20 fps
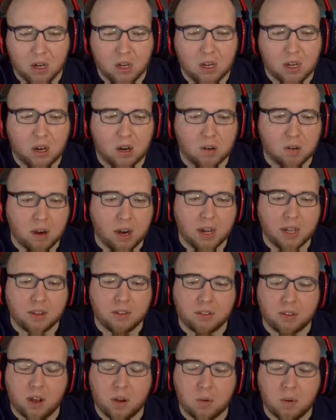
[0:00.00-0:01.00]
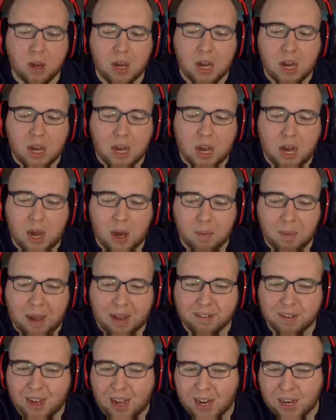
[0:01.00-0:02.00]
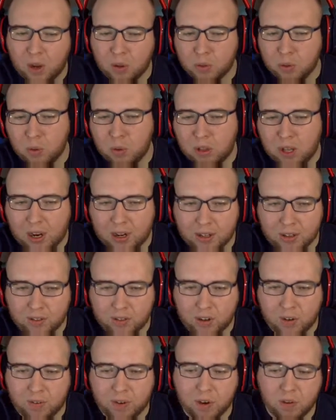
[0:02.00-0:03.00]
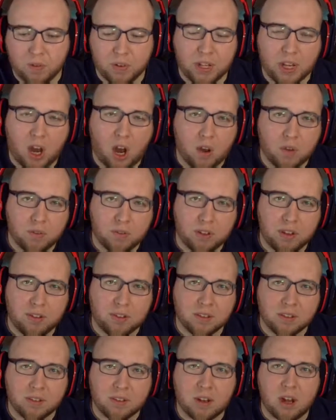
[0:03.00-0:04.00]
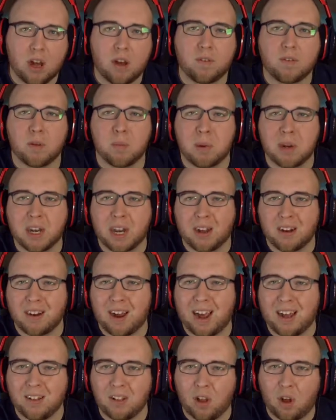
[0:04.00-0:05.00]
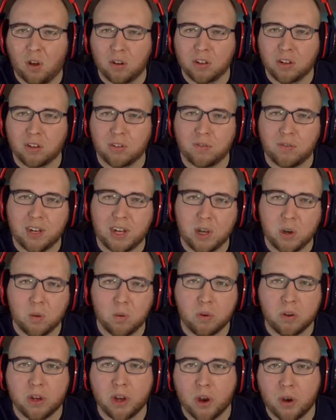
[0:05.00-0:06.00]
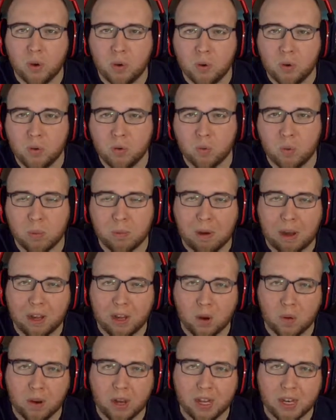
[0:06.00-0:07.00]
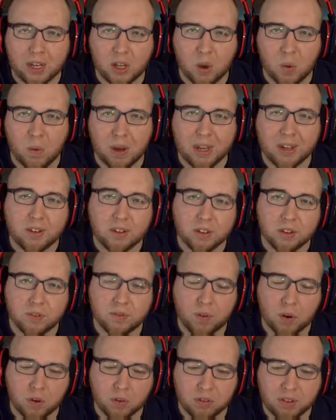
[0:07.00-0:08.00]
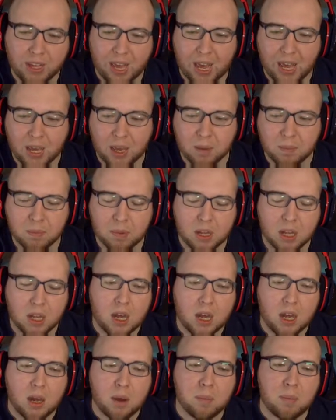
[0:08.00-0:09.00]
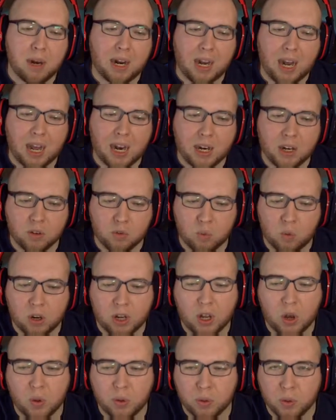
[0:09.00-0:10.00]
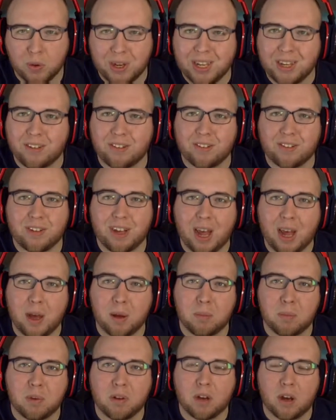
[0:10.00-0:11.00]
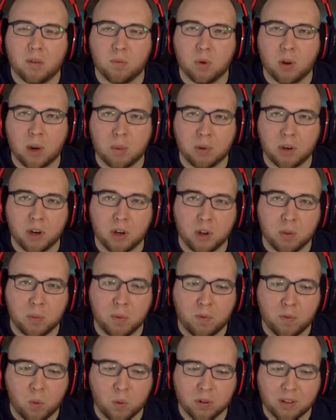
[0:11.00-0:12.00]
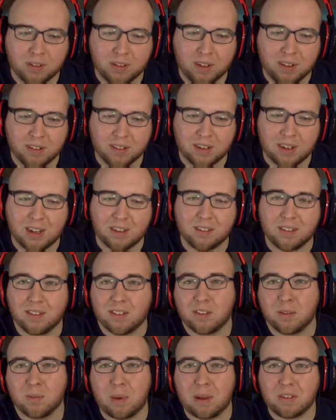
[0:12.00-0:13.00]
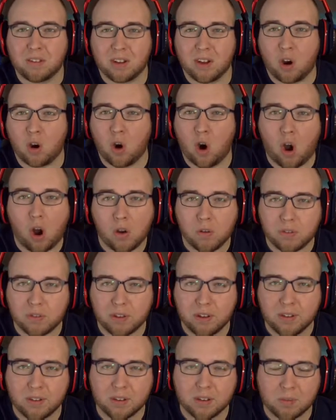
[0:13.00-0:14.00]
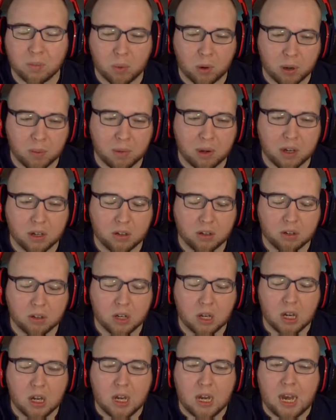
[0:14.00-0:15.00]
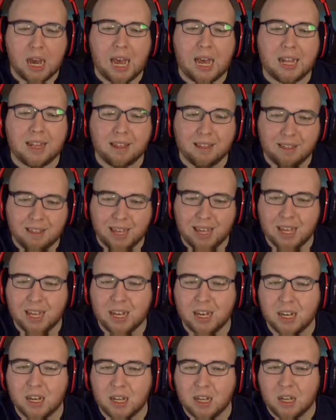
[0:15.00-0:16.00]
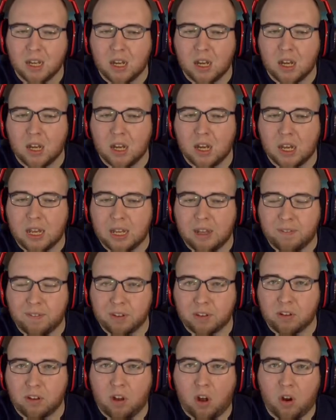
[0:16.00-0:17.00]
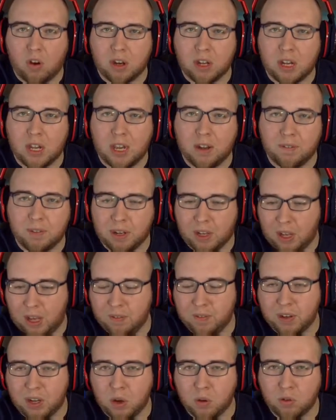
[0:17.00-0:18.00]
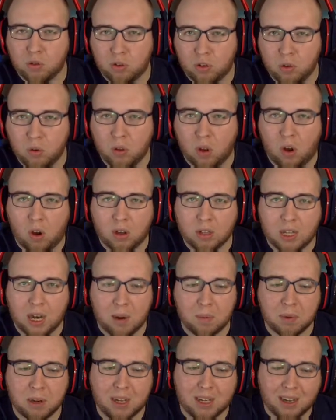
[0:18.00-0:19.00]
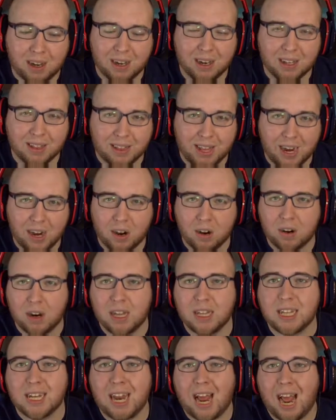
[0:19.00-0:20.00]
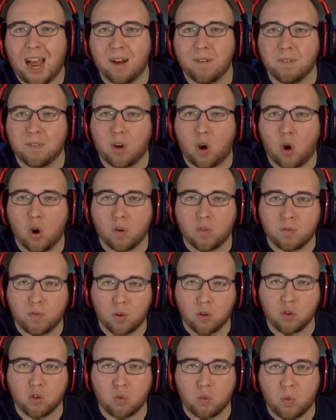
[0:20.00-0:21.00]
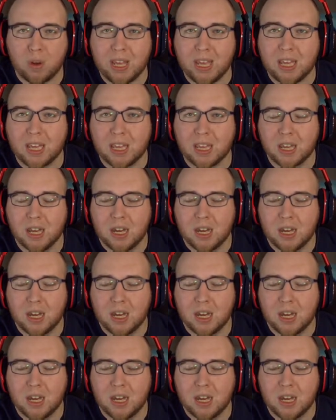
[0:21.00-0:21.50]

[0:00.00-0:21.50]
All right, so as I kind of go through a lot of the stuff here for the off-season stuff, depending on how long this video goes, we might go ahead and go into the first game. But I kind of just want to go through each step of what I'm going to do before the season, as this is basically our off-season pretty much. And then if it's long, if it goes too long, then I'm going to cut it there and then have our first week